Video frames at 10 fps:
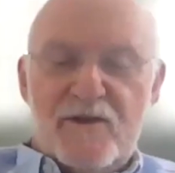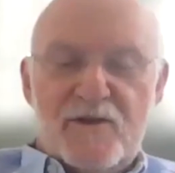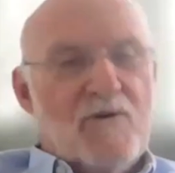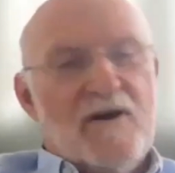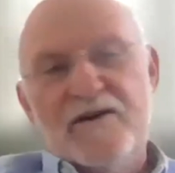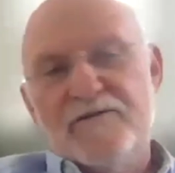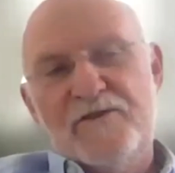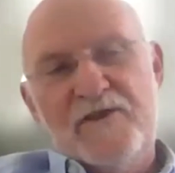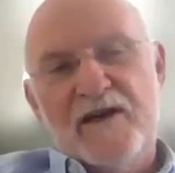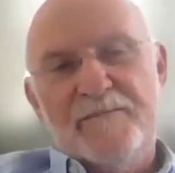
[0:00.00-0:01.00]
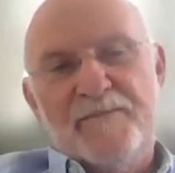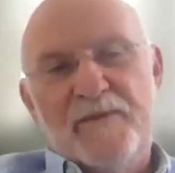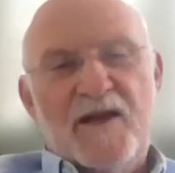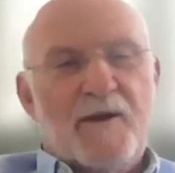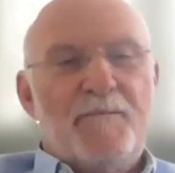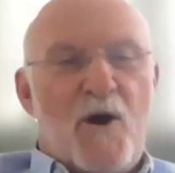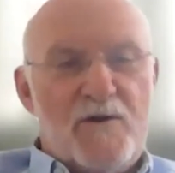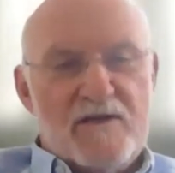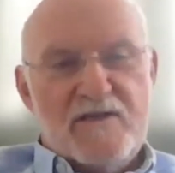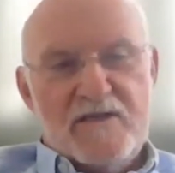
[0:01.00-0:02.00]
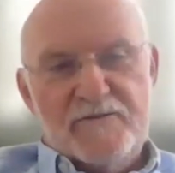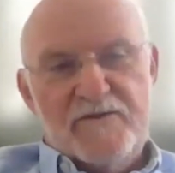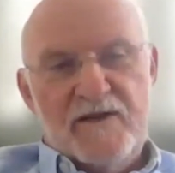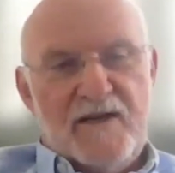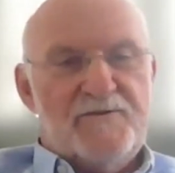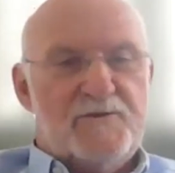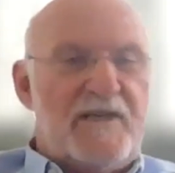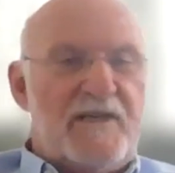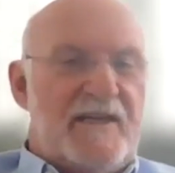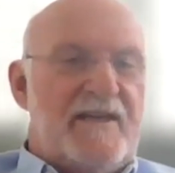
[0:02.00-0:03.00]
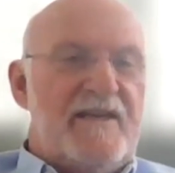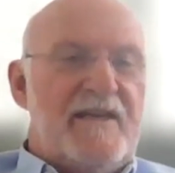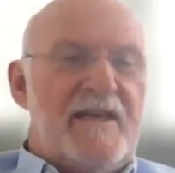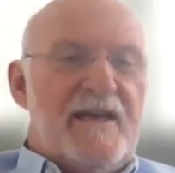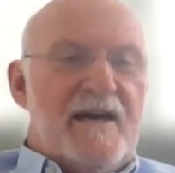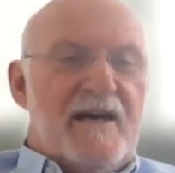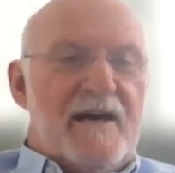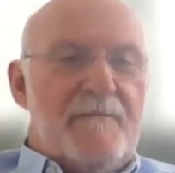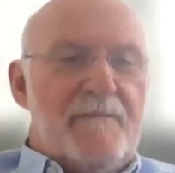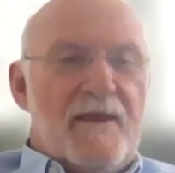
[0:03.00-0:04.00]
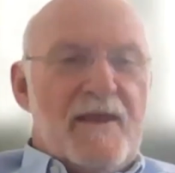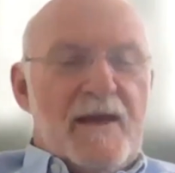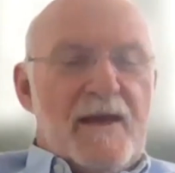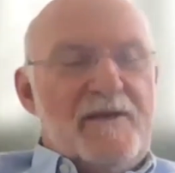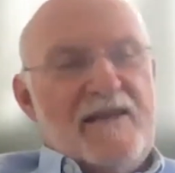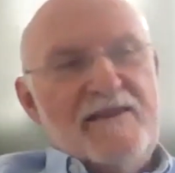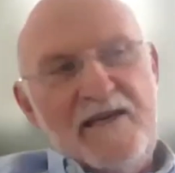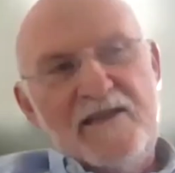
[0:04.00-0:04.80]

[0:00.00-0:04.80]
one of the components of reading. I mean, I think